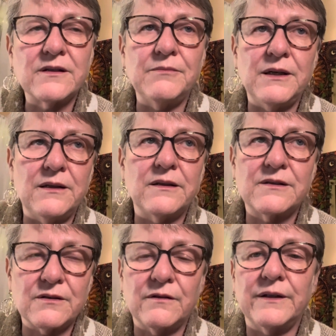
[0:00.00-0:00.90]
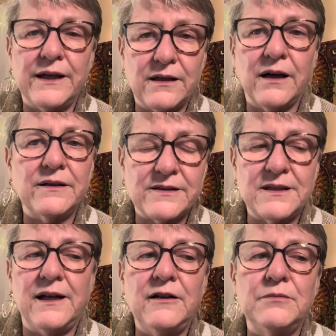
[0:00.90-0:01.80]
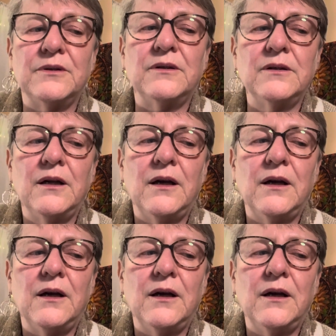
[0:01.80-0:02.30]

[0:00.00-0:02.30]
I mean, it's sort of like understandable.